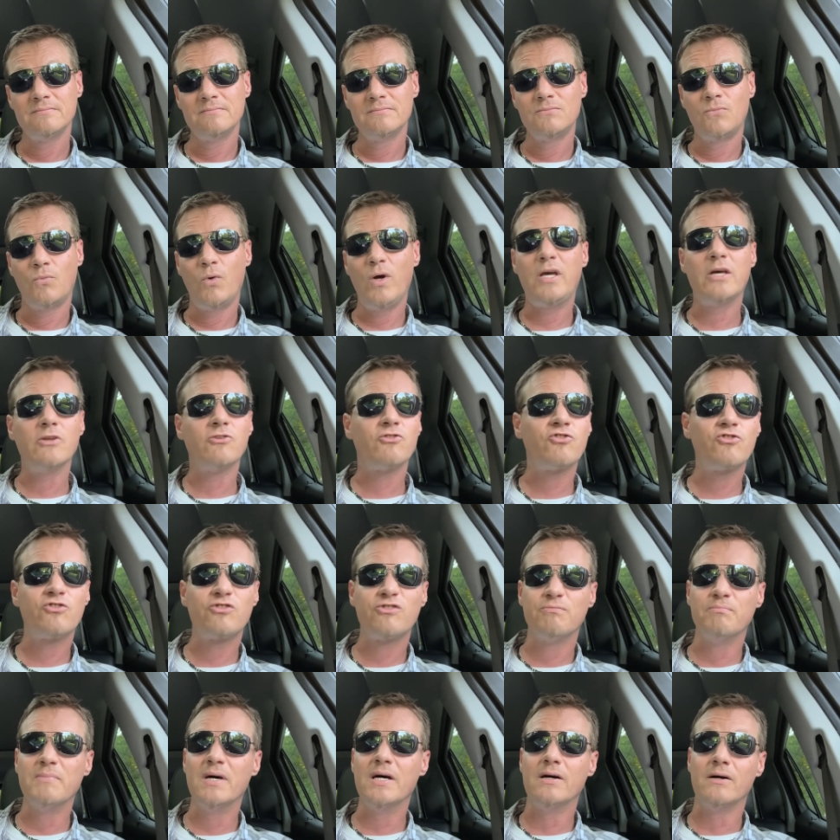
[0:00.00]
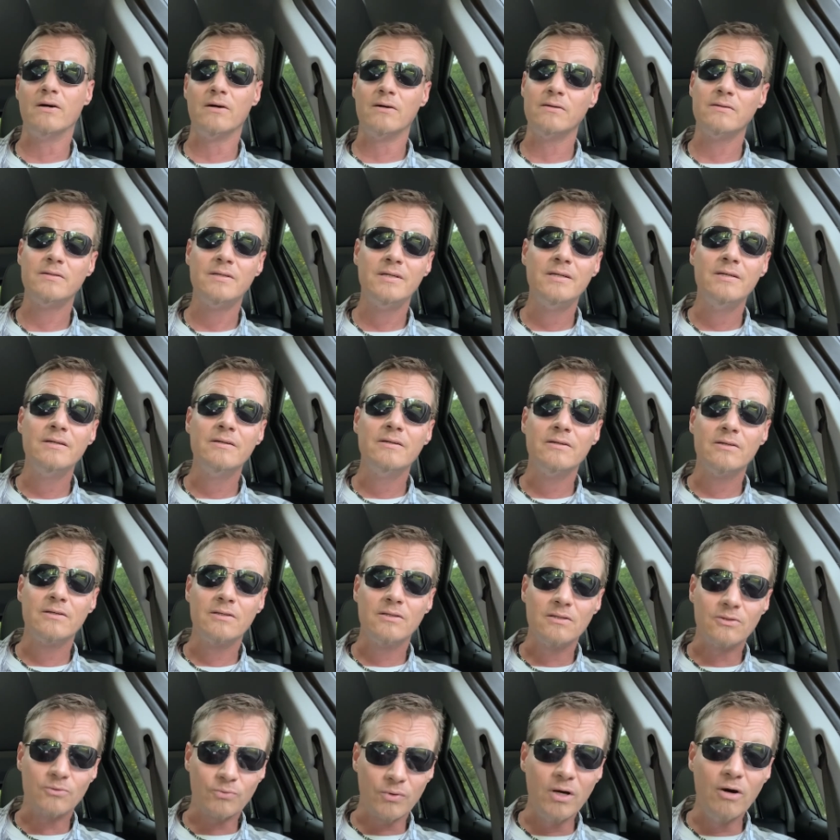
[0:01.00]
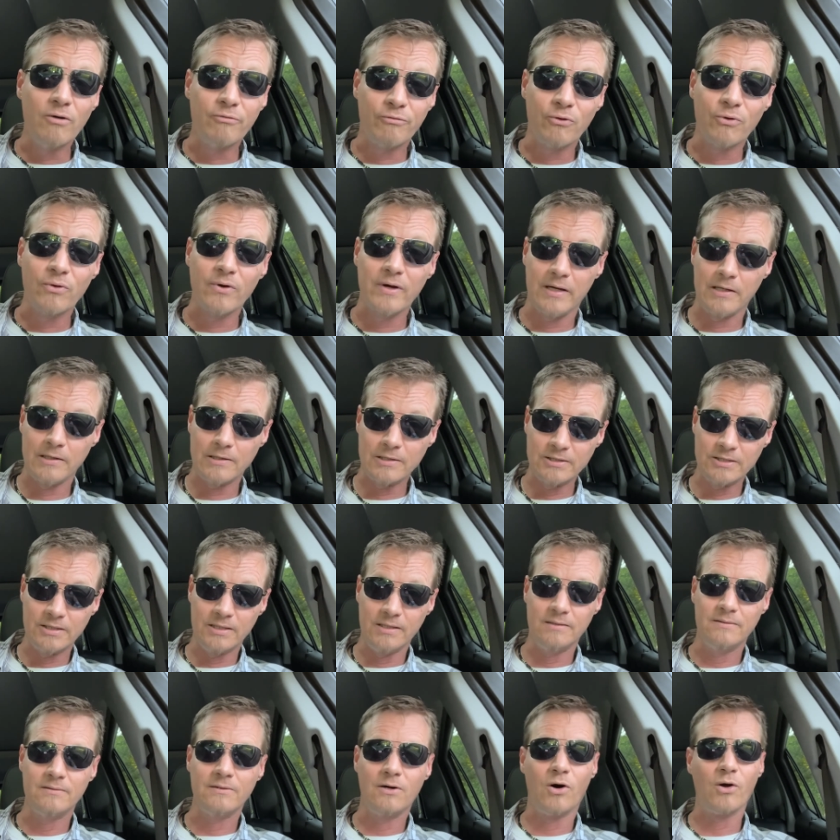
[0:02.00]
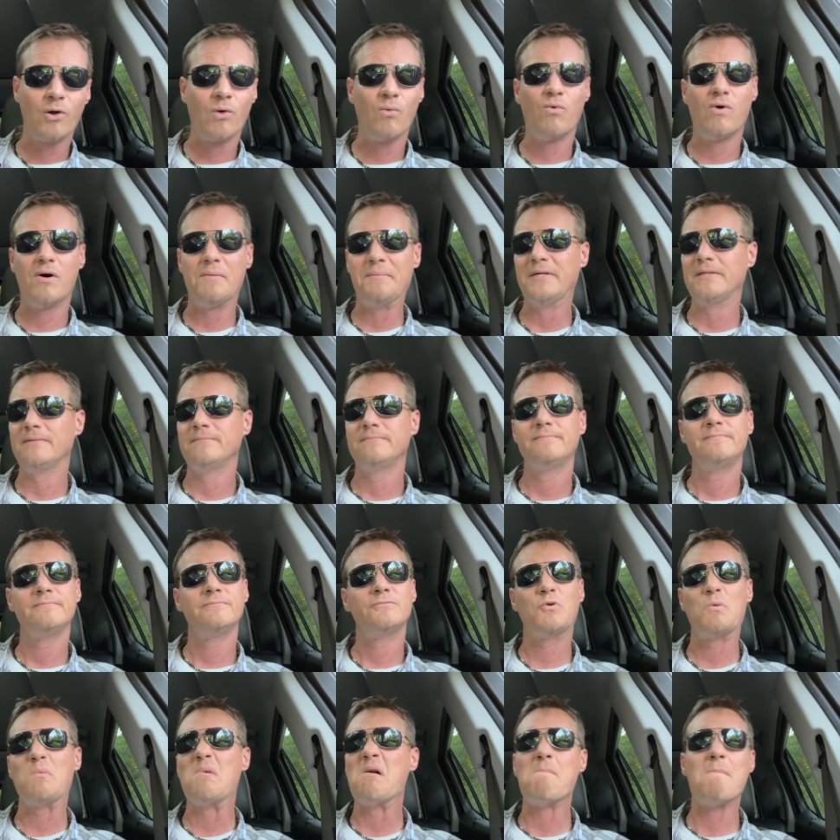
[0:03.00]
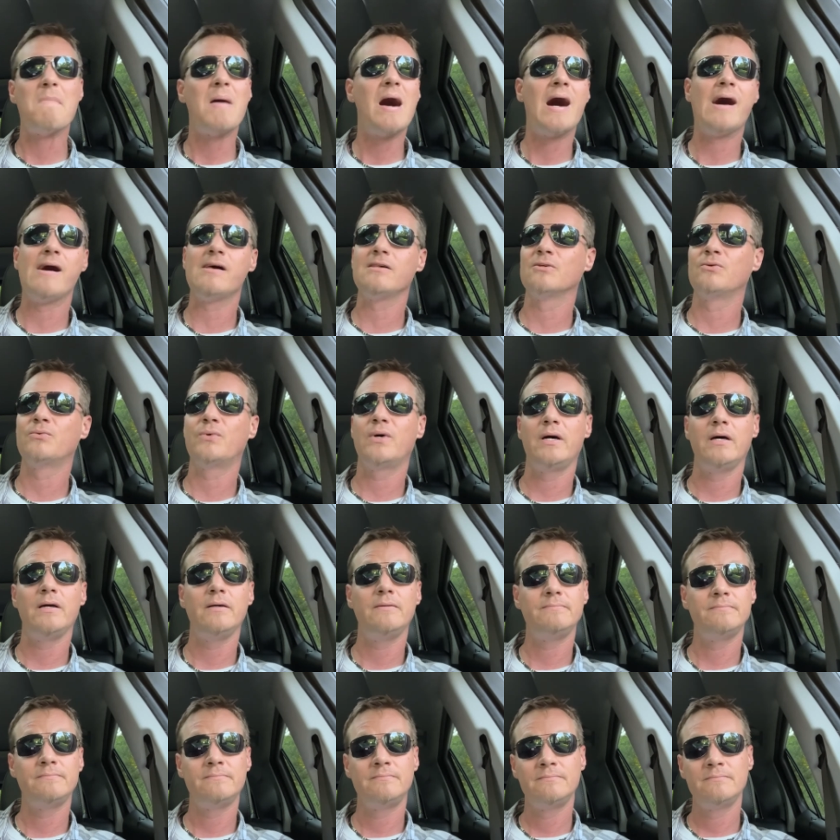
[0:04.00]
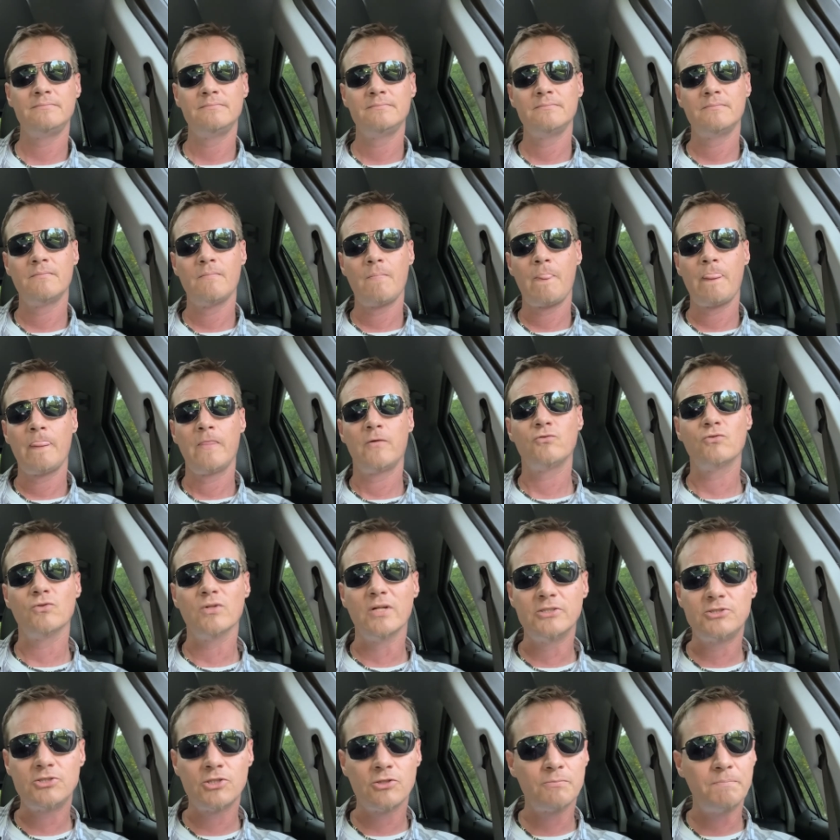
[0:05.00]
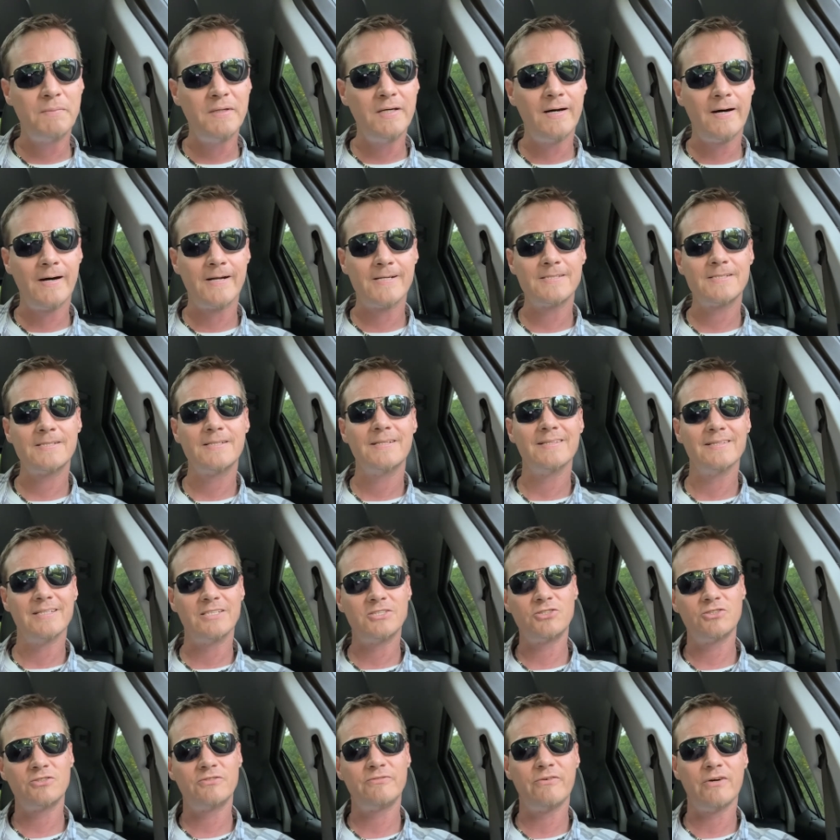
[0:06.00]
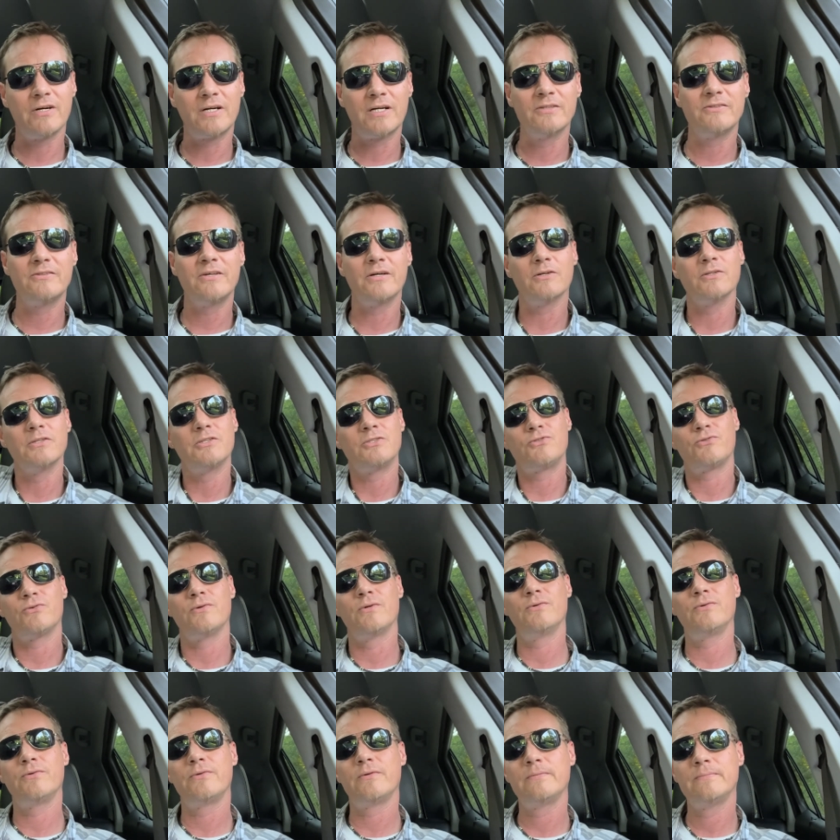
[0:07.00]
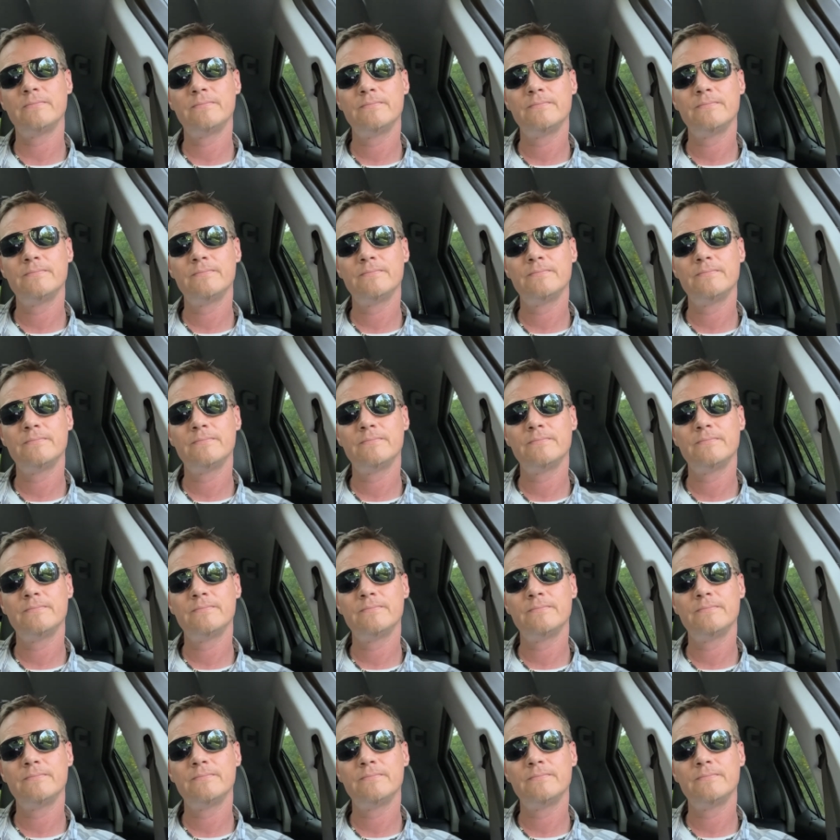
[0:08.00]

We can smell 304 energy on a woman from a mile away. So let's just be honest. Let's just fucking tell the truth.